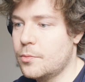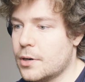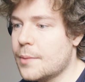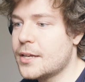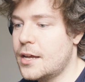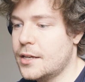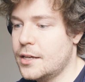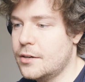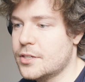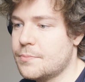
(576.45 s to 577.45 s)
but what I'm getting
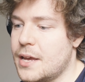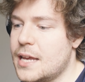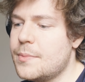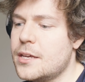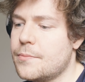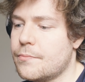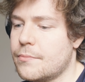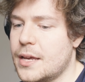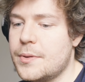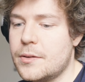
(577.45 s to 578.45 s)
here is
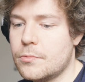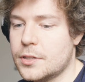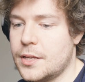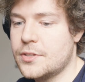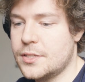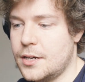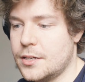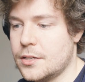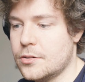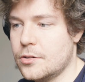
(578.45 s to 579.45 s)
maybe what they've decided
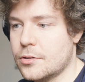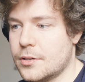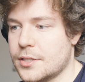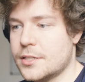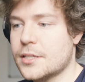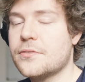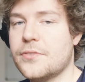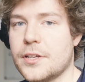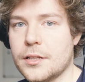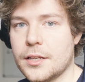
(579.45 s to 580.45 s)
to do, because it does
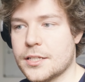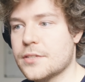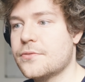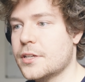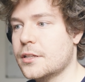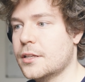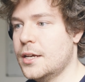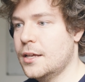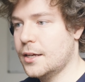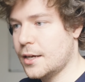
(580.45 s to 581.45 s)
feel
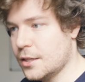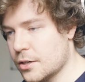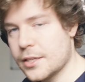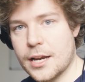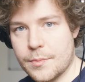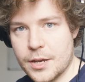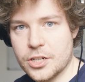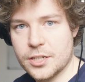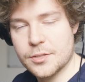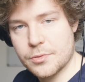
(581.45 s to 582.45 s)
like a lot of the
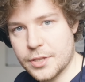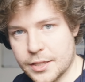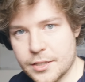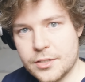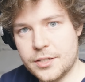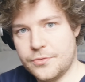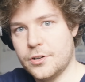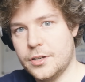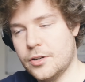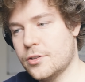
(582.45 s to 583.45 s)
animations with like the
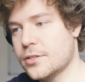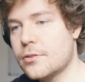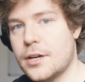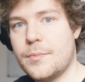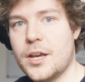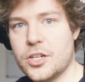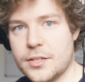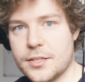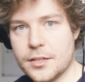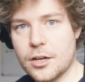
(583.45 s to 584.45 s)
different, you know, sword
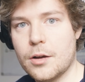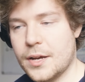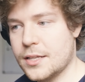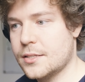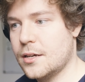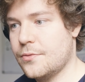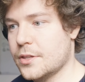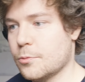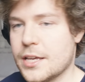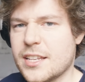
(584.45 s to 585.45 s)
animations and the combat stuff
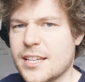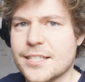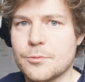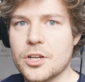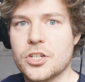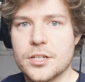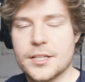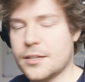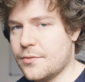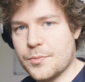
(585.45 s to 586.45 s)
and the way that he switches,
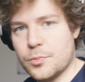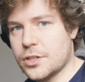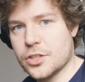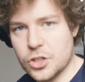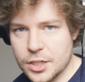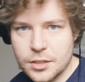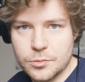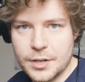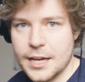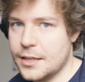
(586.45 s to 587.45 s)
like even putting the shield
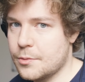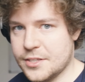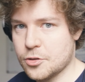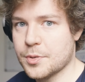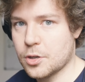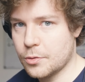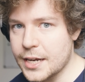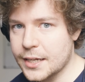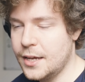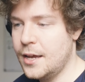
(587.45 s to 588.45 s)
away, how that was super
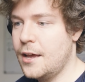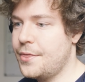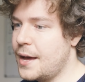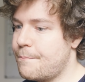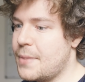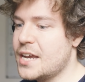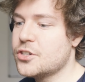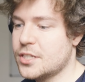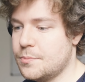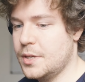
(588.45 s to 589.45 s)
quick. That may
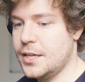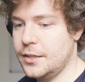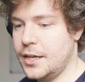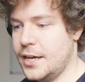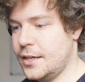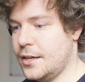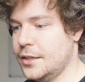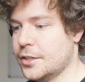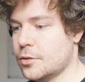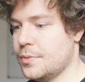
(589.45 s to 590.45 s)
just be like a
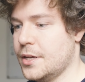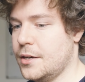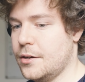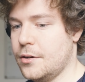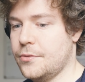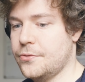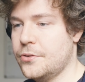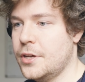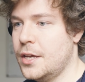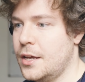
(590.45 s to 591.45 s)
little bit
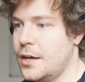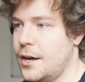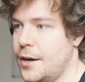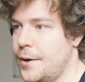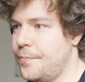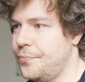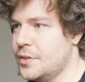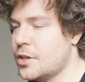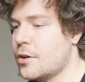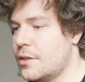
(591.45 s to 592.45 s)
of,
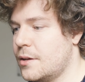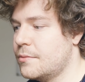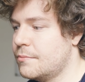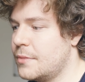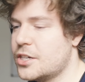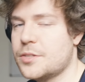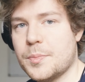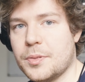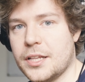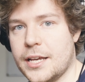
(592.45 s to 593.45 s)
you know, that might just
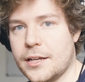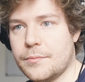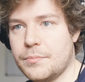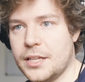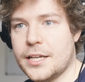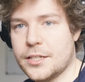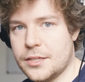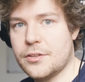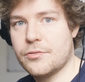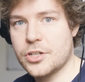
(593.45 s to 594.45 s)
be playing to
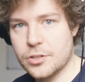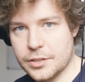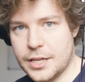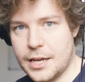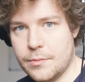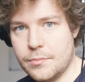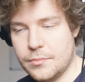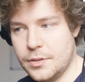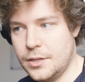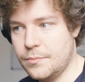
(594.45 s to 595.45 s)
the original game,
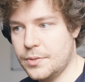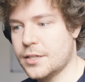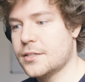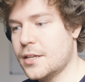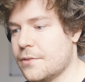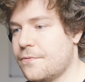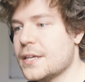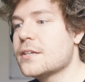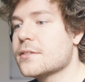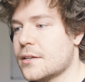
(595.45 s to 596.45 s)
because it
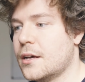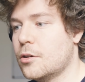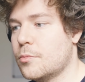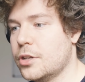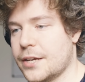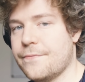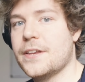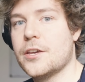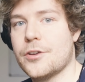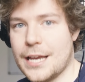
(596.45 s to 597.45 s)
feels a lot more like a
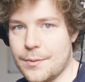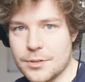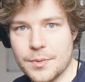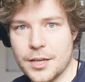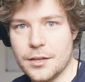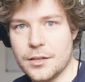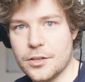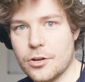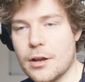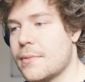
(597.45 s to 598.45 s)
video game to me,
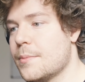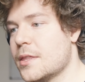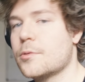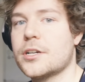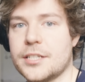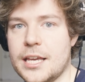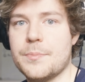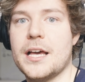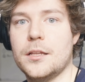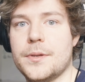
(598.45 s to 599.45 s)
you know, and maybe they wanted to
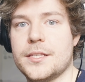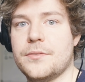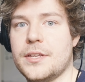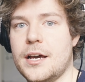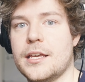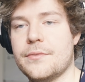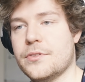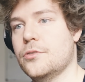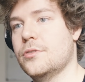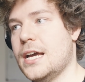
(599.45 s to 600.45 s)
keep elements of that,
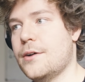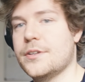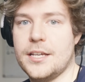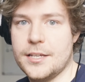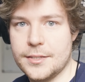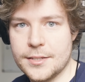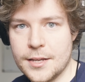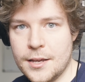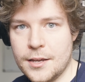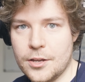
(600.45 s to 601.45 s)
even though nowadays,
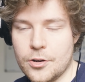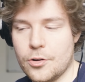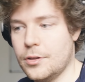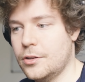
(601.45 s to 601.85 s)
you know,